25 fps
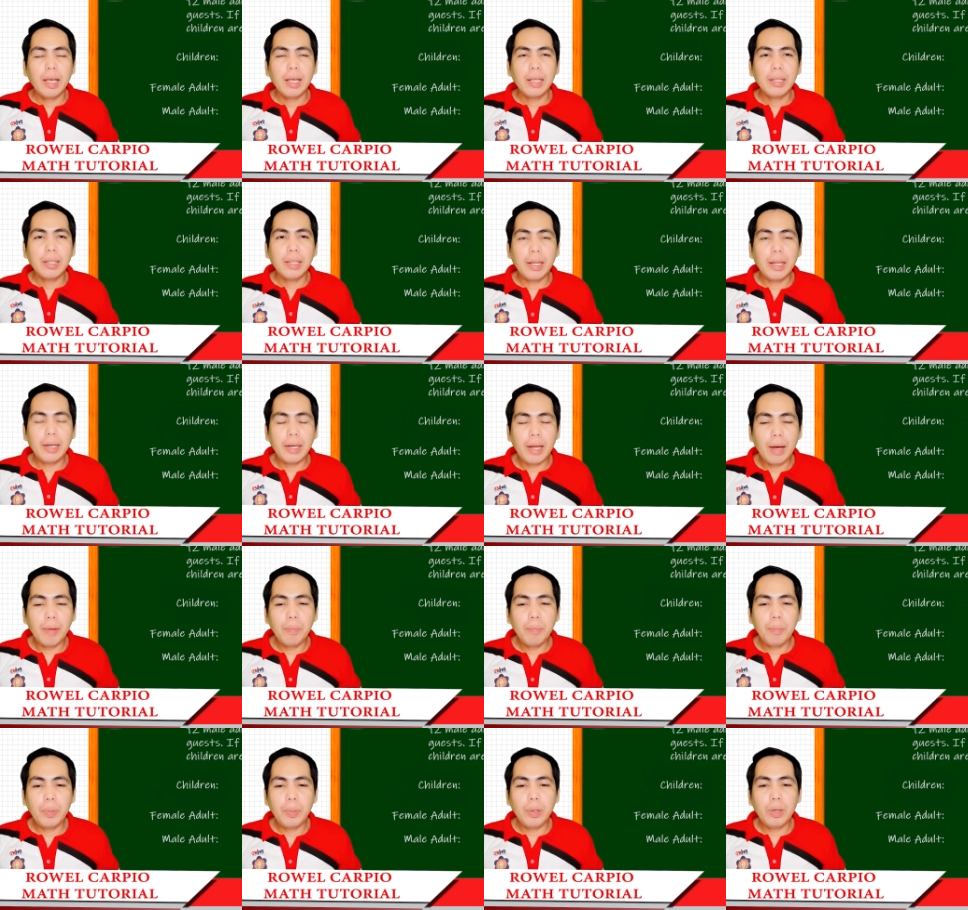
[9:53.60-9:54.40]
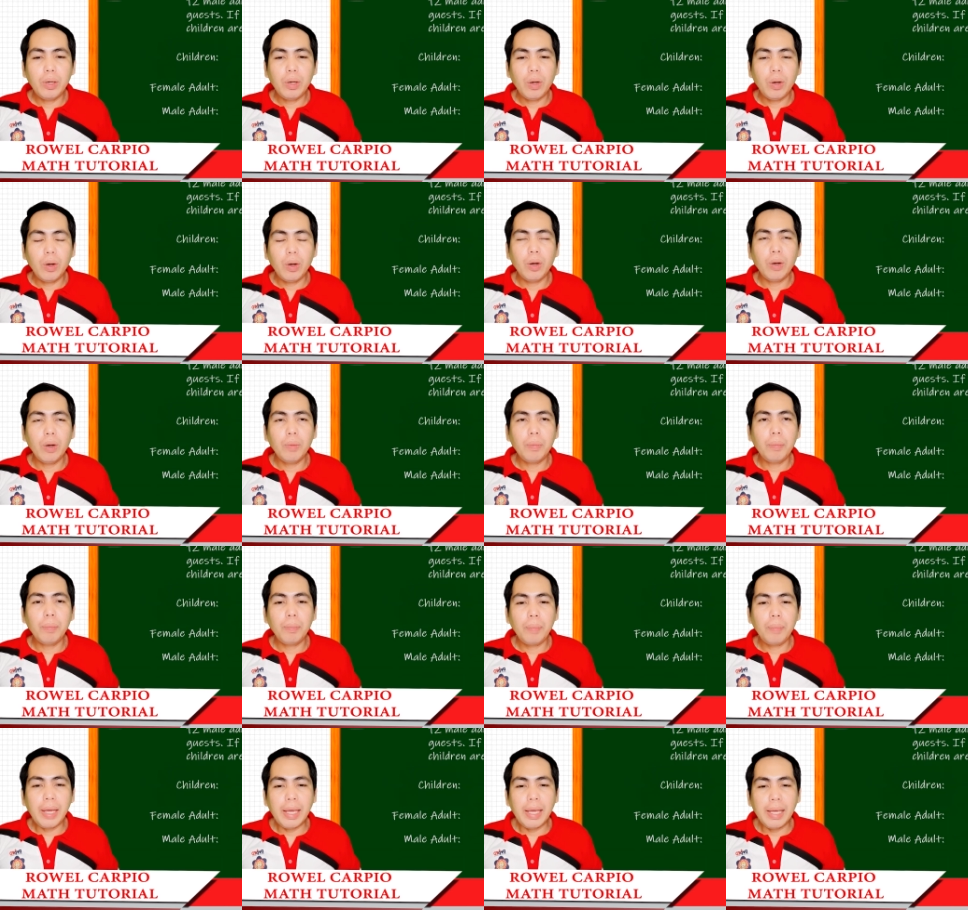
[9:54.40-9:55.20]
the number
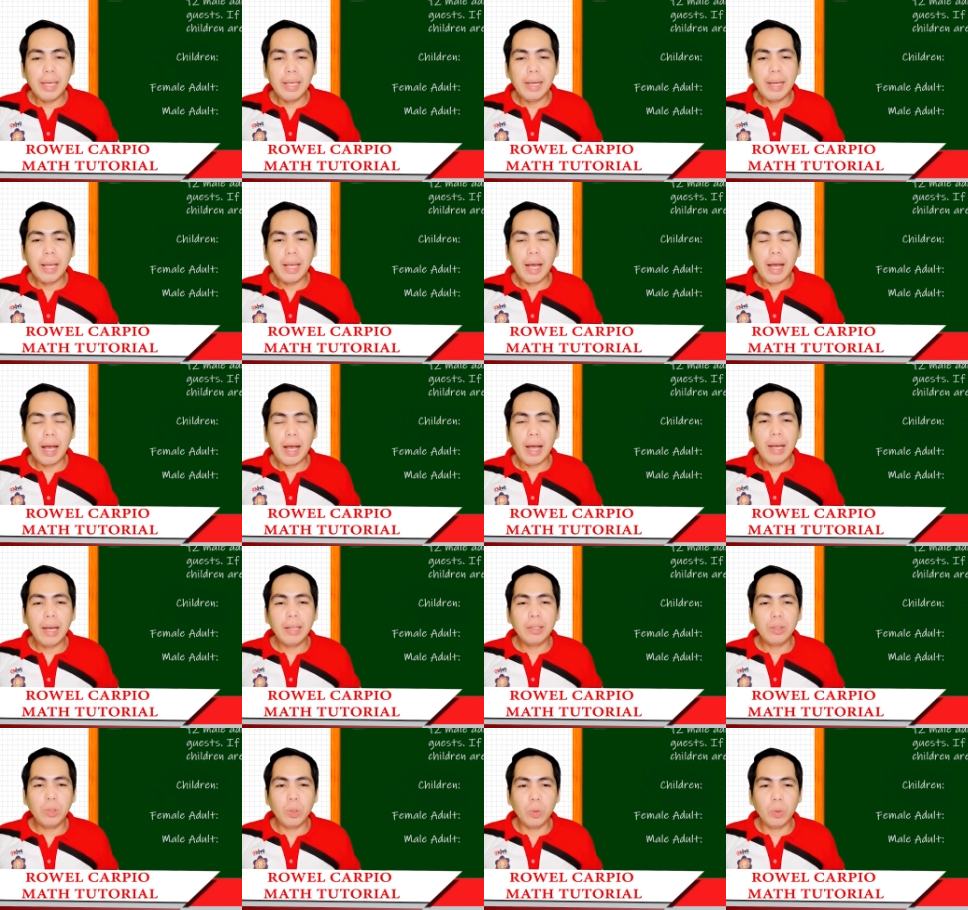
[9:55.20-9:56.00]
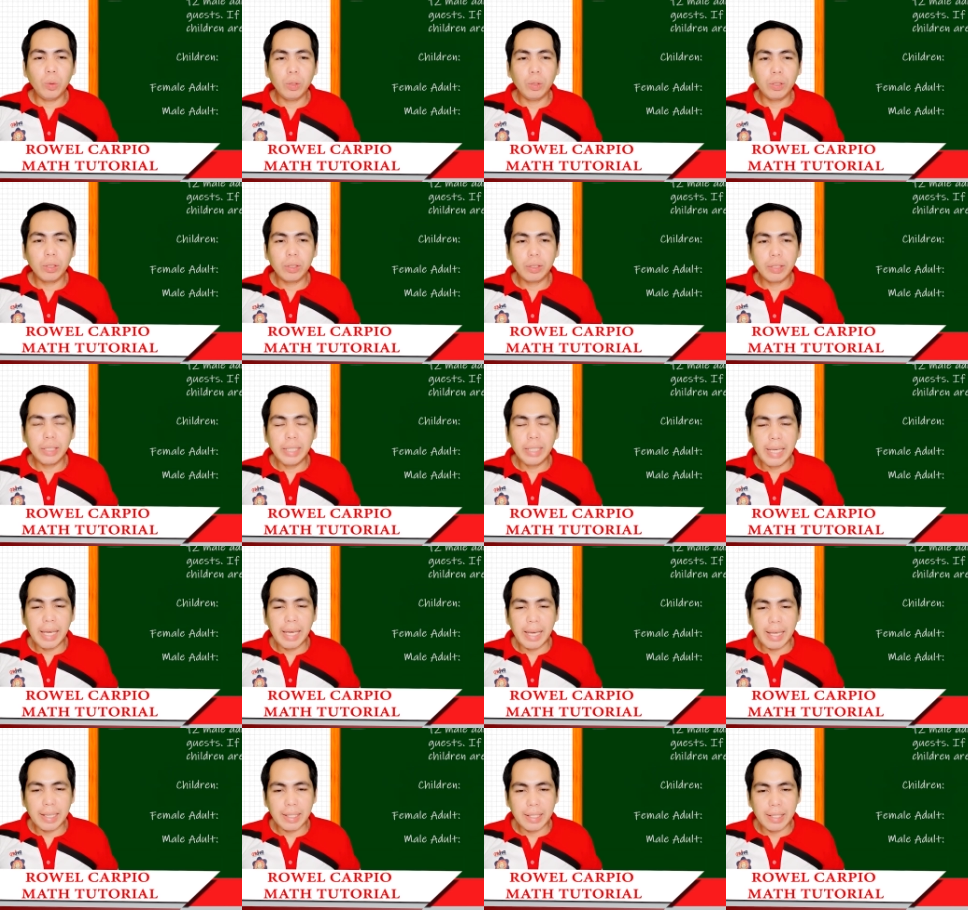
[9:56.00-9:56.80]
of male adult
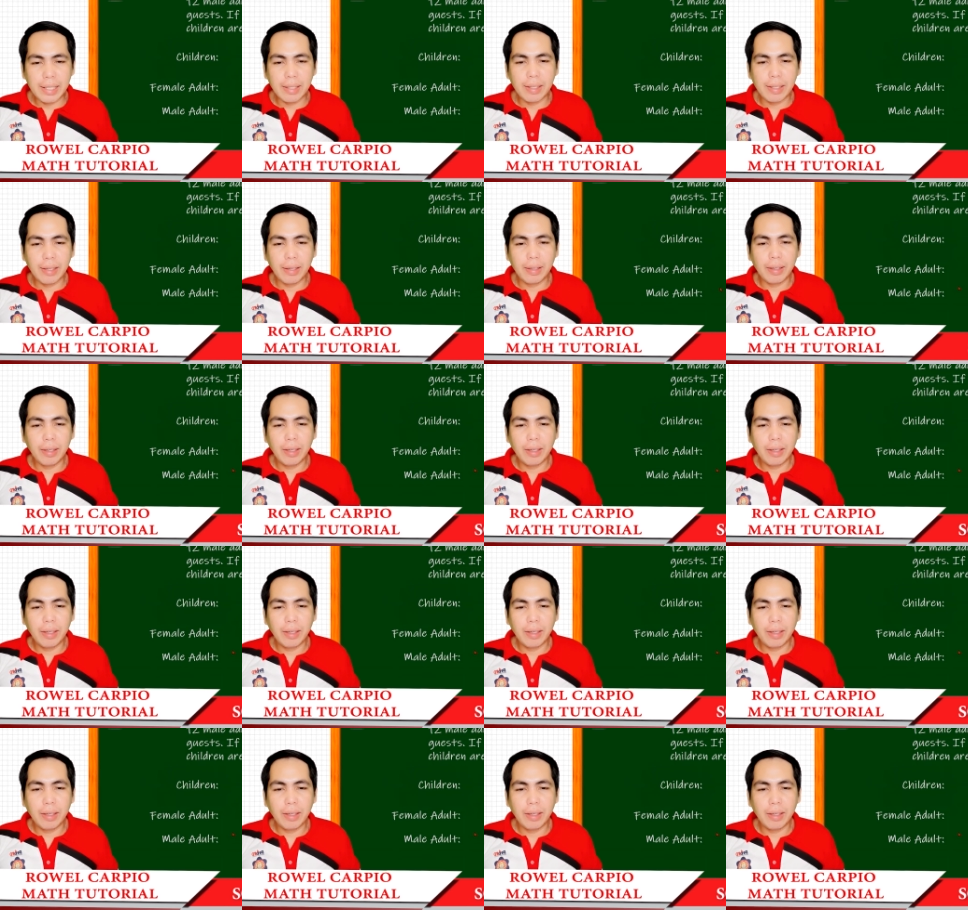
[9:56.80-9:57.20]
guests.